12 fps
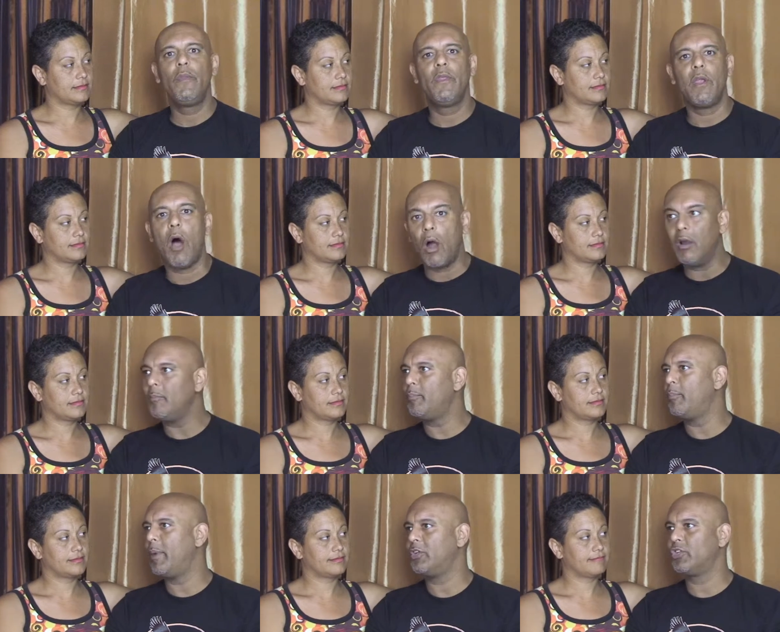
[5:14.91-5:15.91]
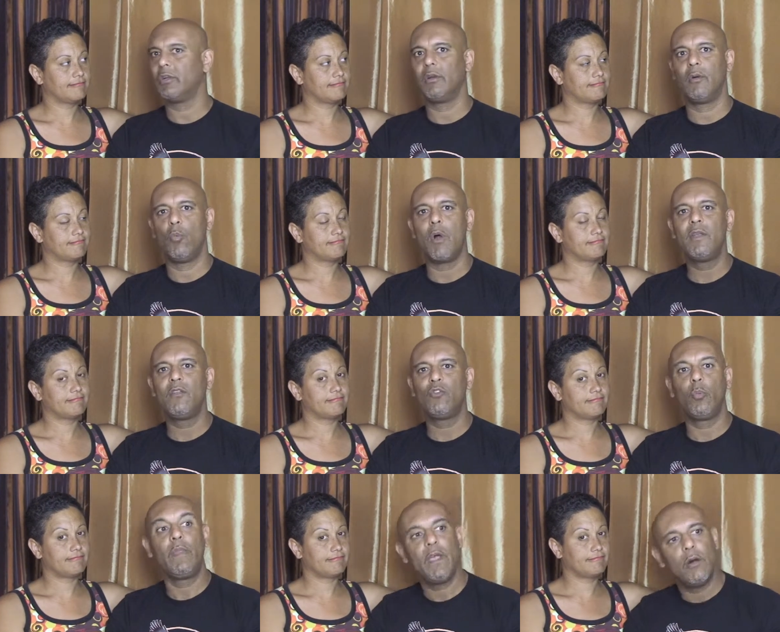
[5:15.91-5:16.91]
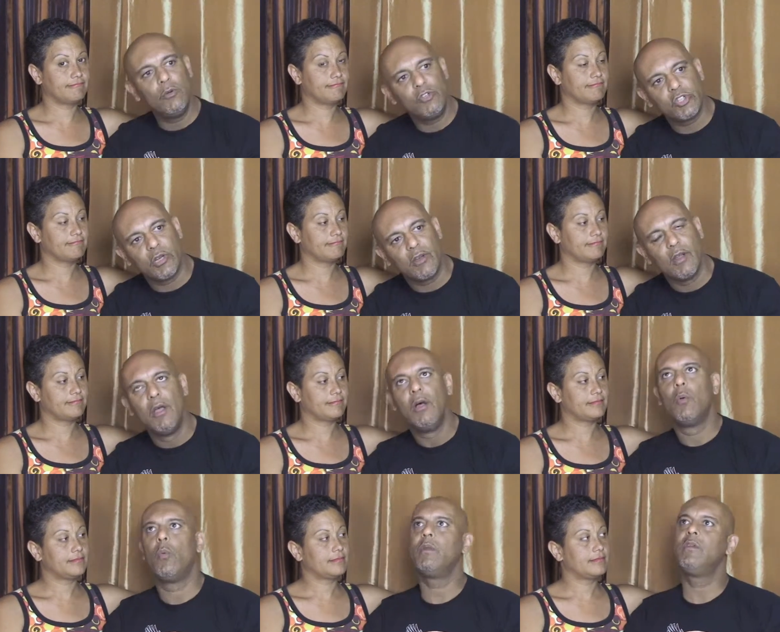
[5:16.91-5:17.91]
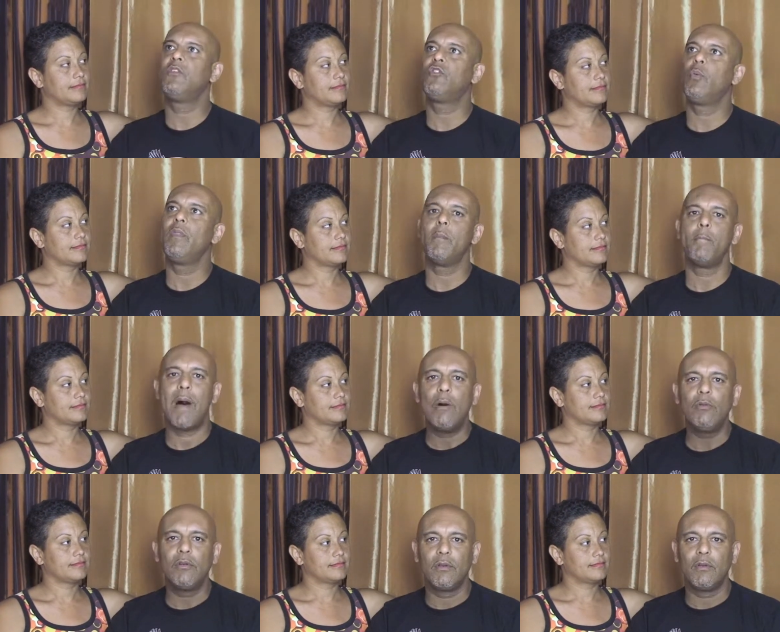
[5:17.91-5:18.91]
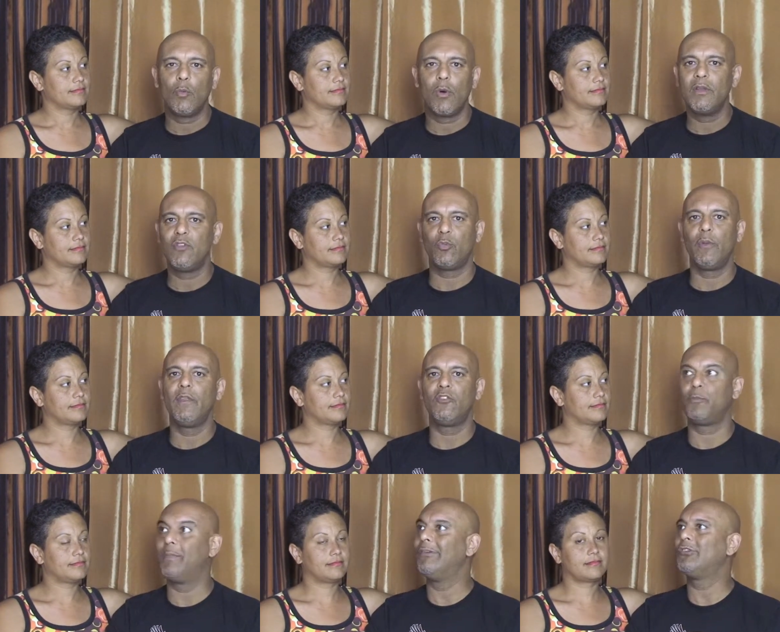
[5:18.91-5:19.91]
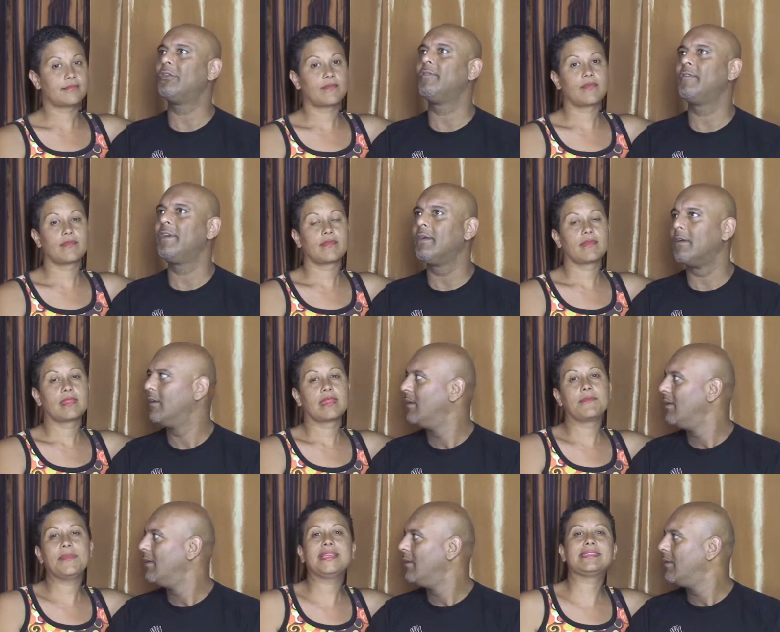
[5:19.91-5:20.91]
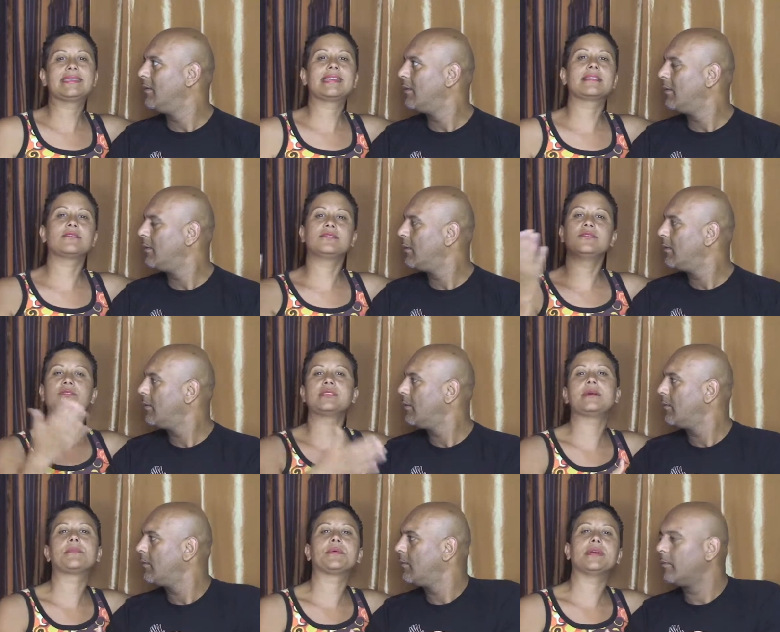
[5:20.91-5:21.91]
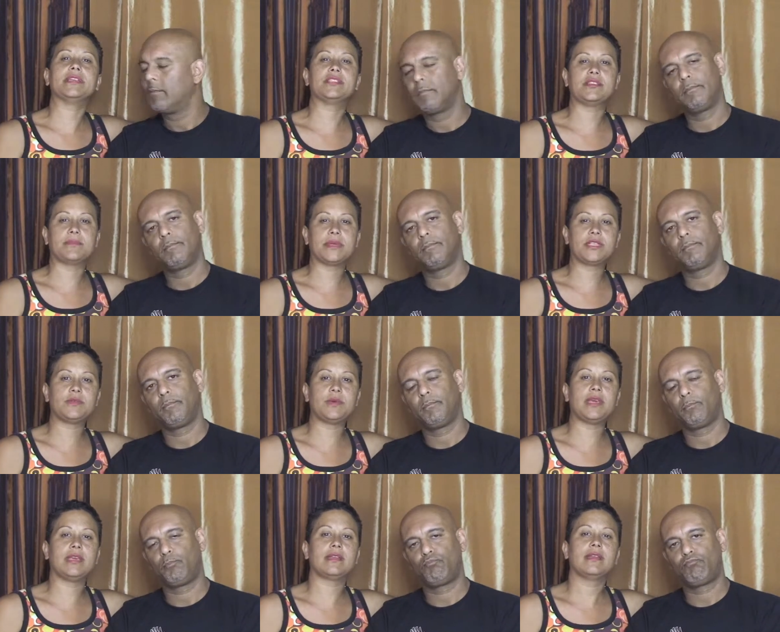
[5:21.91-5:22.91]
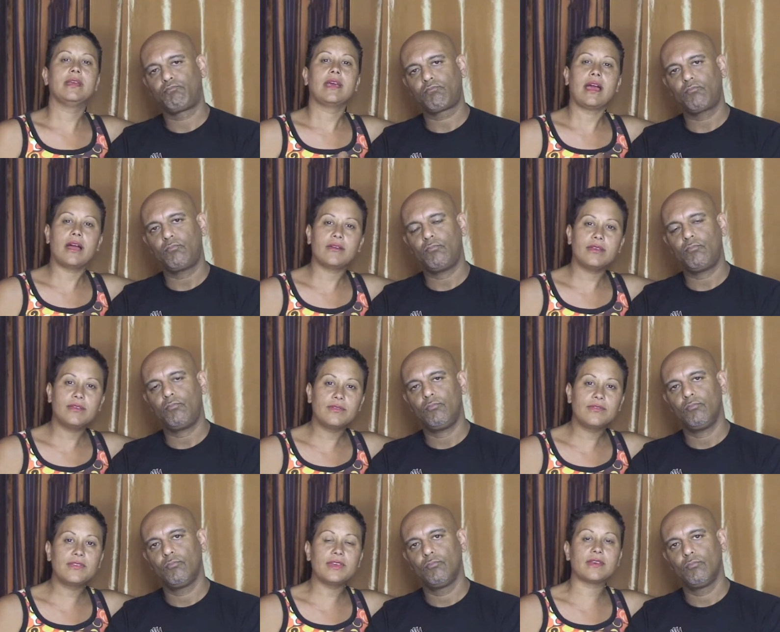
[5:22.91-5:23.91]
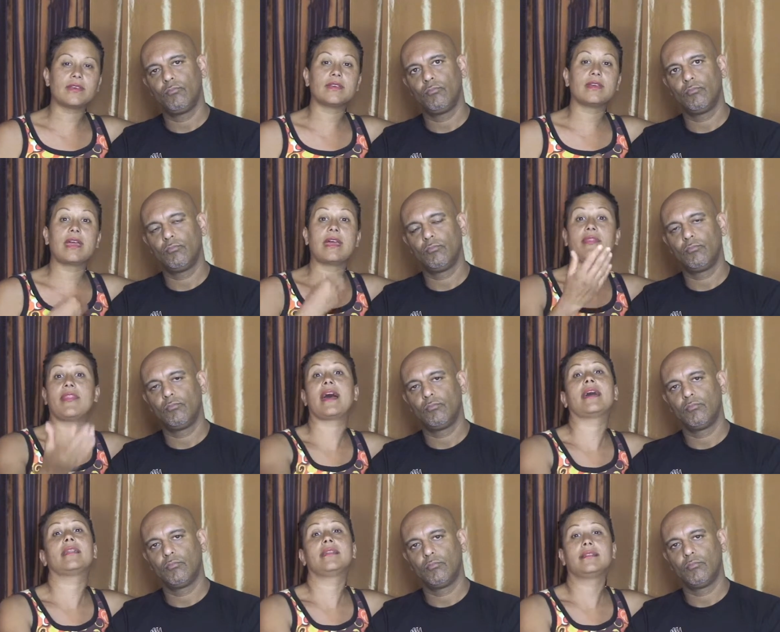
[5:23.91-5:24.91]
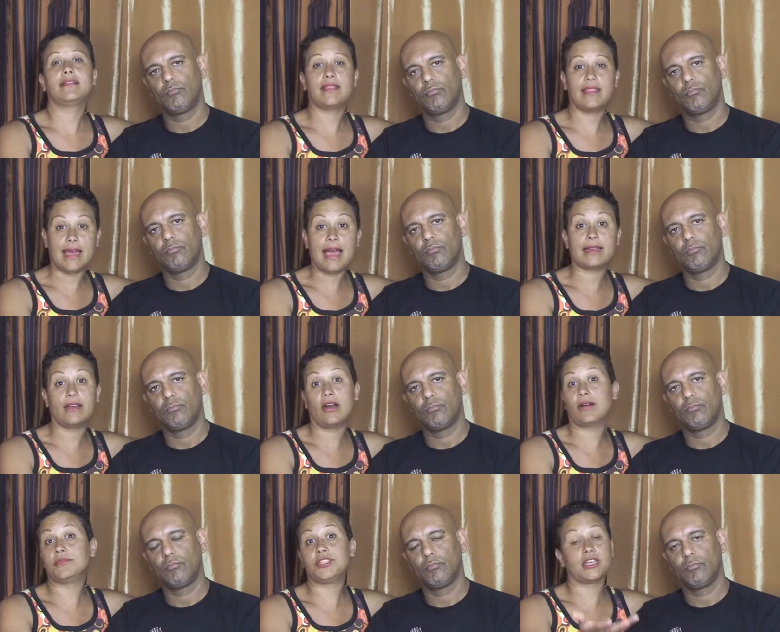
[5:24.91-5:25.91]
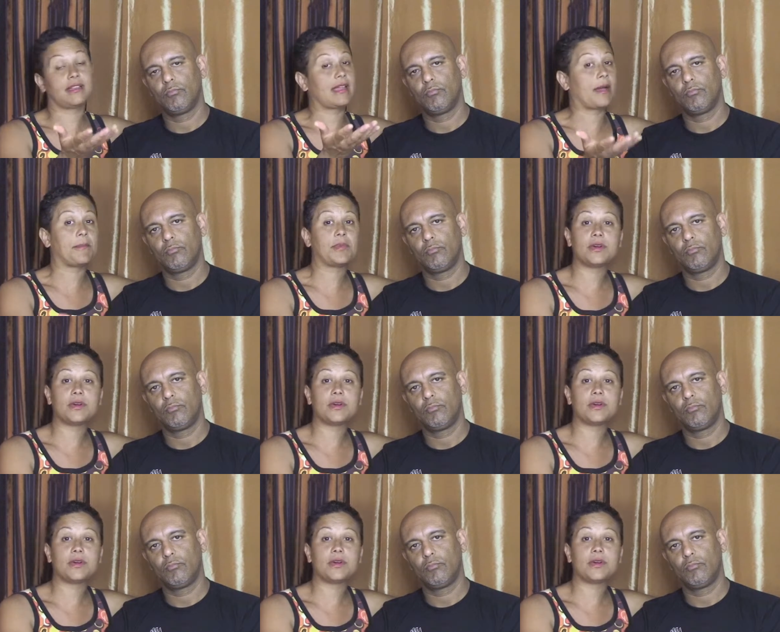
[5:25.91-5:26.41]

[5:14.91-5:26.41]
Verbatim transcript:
Speaker 1: with an art picture, oneness with the ocean, oneness with the mountain, oneness with a spiritual figure.
Speaker 2: Means like there's no separation between how you feel and that object, that